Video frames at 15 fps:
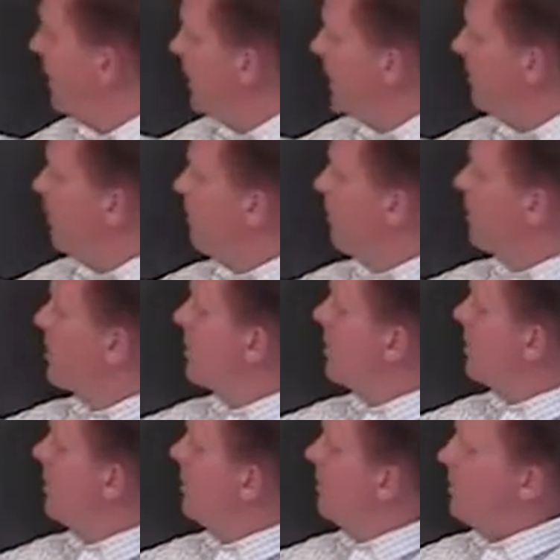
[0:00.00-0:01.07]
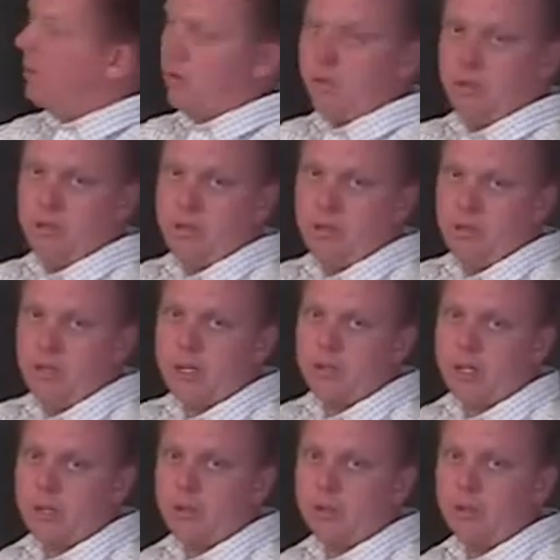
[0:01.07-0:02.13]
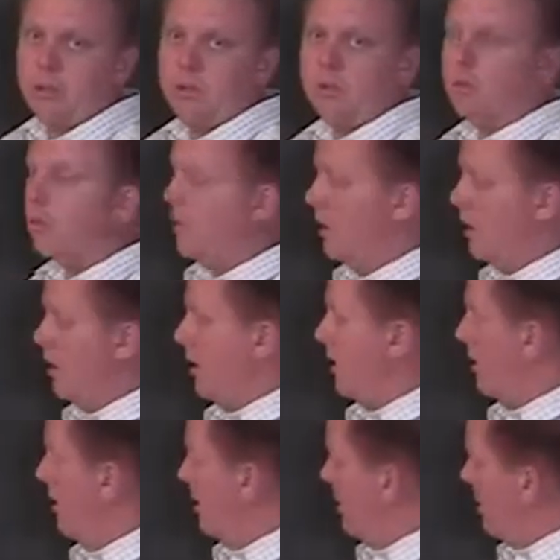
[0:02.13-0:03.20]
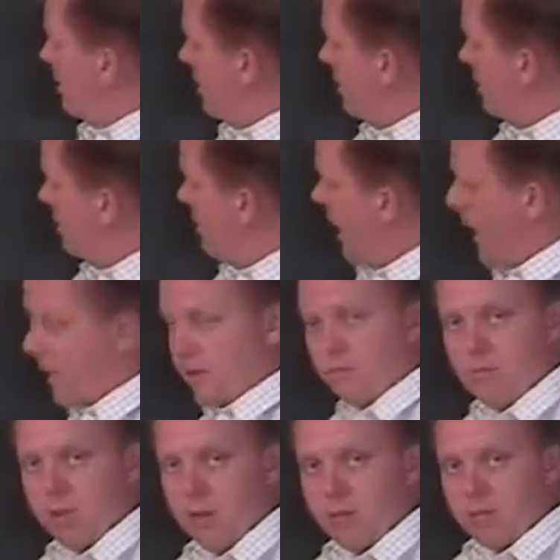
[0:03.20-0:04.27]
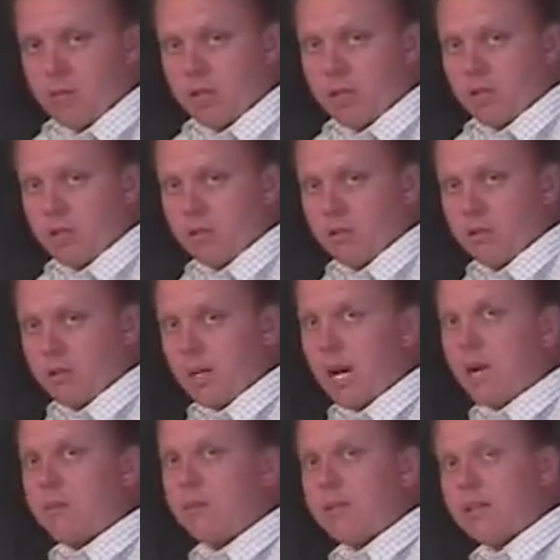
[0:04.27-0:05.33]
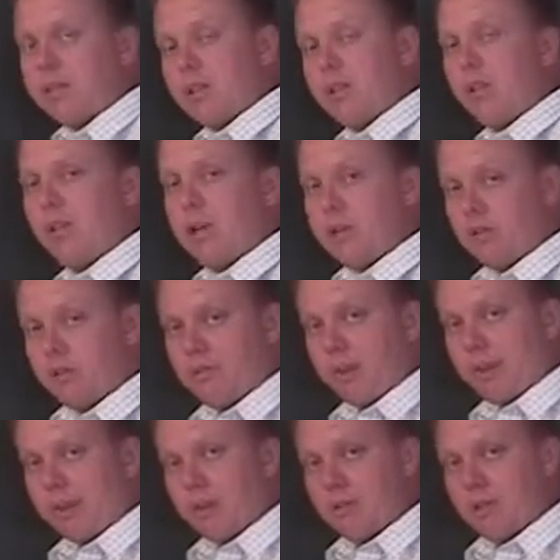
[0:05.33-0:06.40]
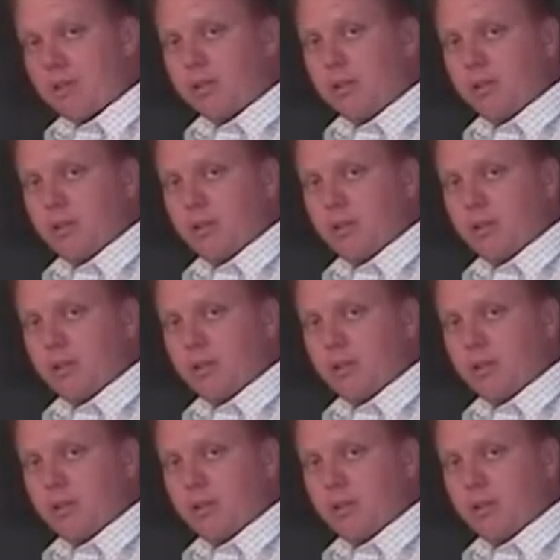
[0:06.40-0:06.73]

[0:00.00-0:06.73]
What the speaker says: net force is equal to the mass of the object times the acceleration of that object.